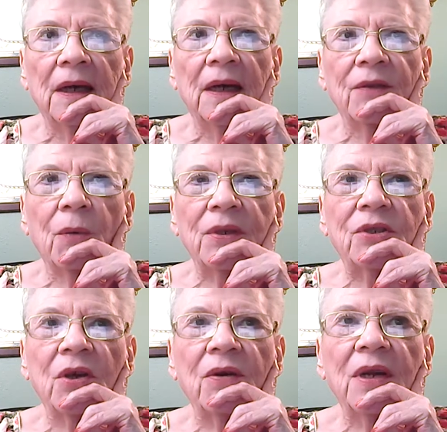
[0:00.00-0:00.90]
There would
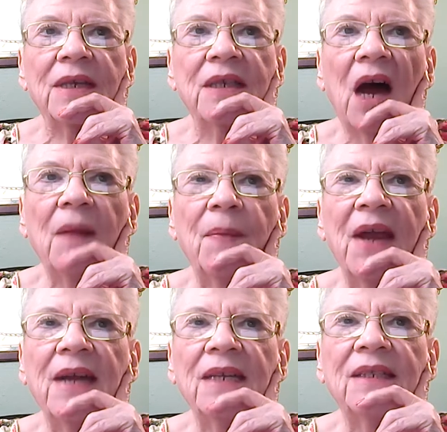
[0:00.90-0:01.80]
certainly not be
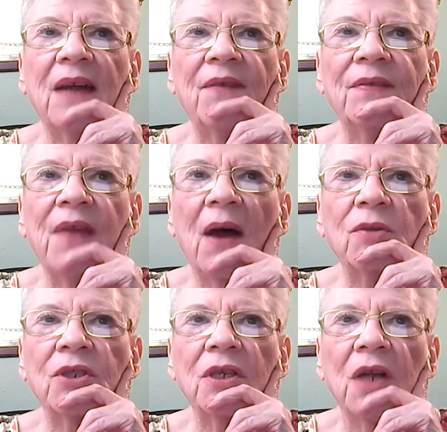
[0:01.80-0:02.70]

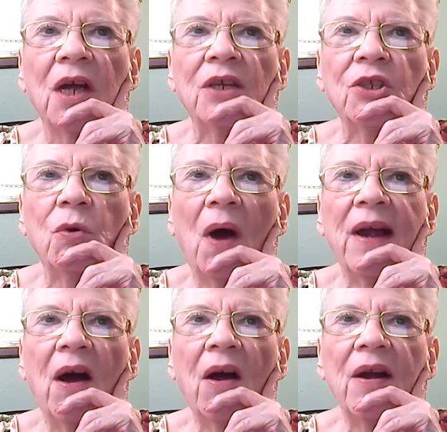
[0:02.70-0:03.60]
87,000 new
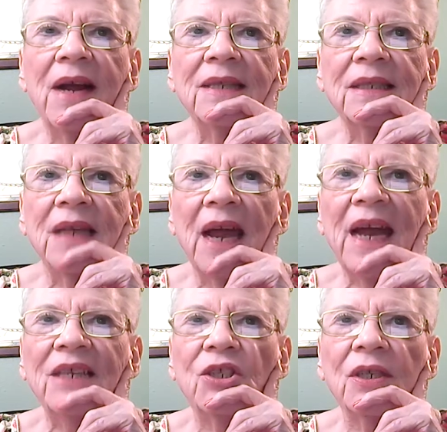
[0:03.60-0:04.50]
IRS
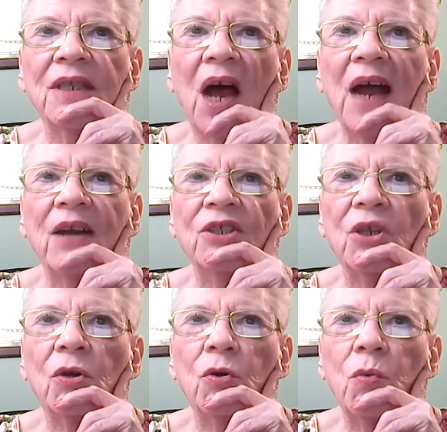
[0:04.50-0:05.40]
agents hired
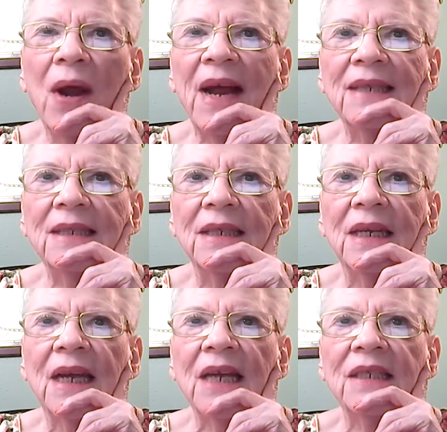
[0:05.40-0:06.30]
to harass,
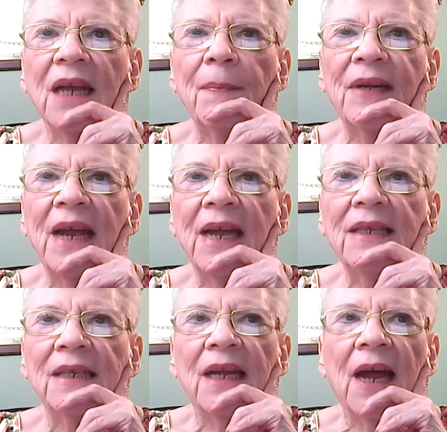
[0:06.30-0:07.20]
intimidate,
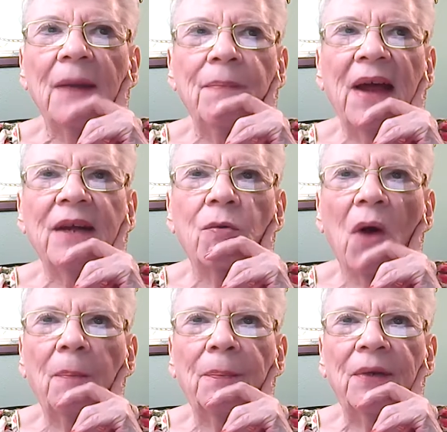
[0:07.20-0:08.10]
and
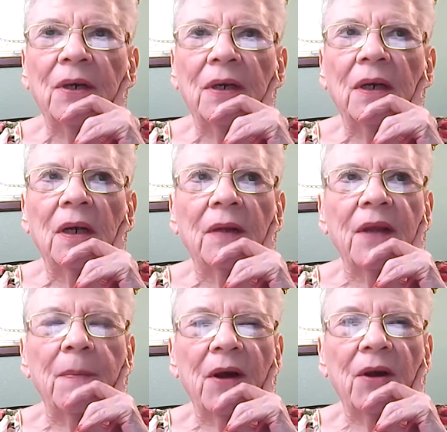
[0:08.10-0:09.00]
bankrupt the
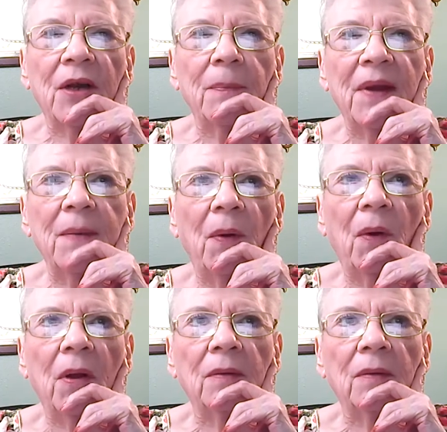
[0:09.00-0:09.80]
American people.